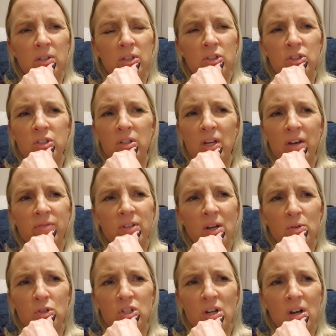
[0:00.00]
You still have
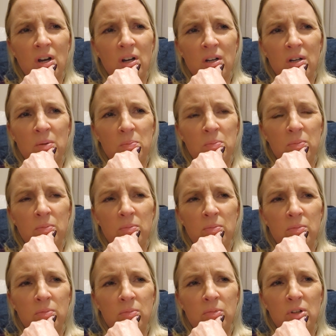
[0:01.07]
no job,
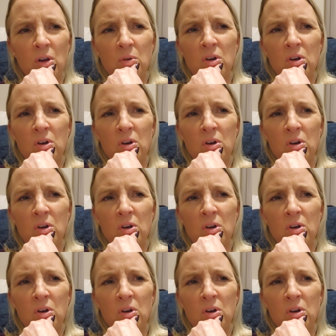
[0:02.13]
no